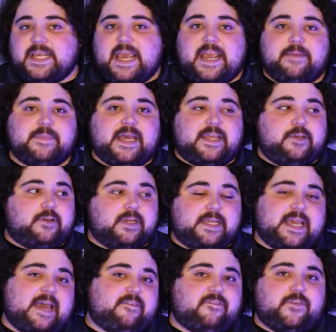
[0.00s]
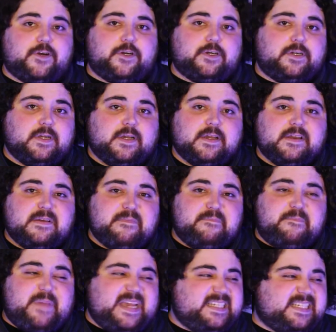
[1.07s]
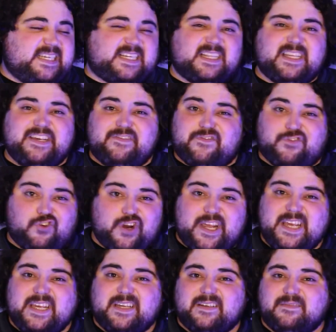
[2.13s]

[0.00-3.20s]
a game that you can get for basically free